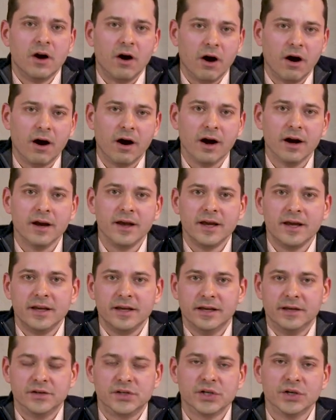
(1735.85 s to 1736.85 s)
are
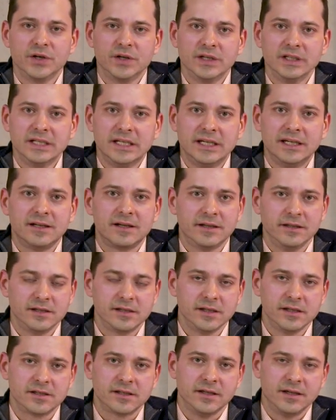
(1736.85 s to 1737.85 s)
internally
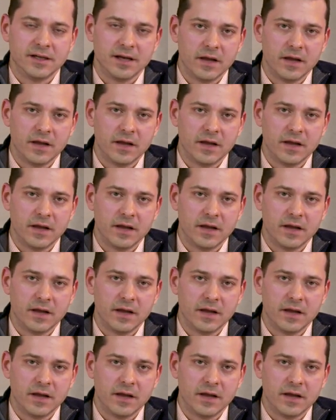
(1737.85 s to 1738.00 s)
consistent.